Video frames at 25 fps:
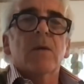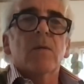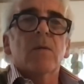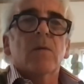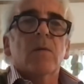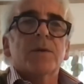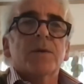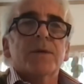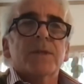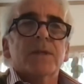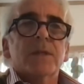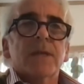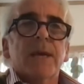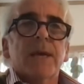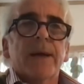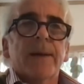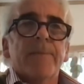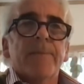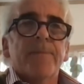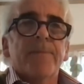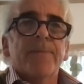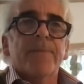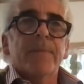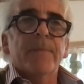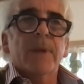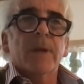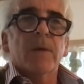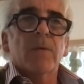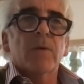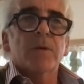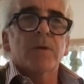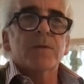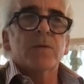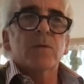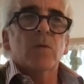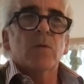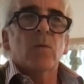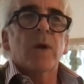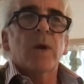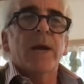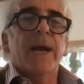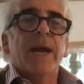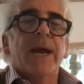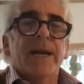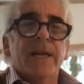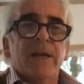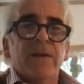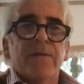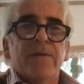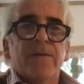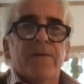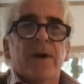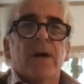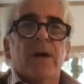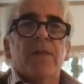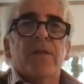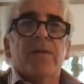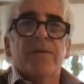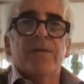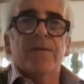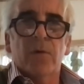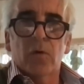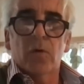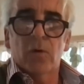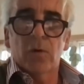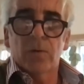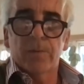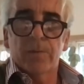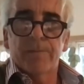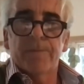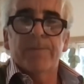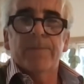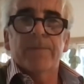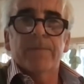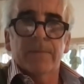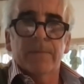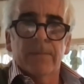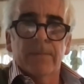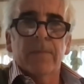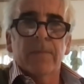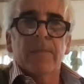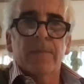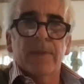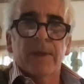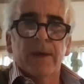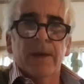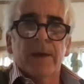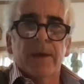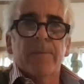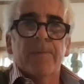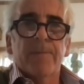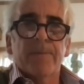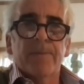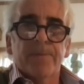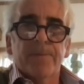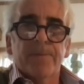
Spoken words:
How do you find the form there?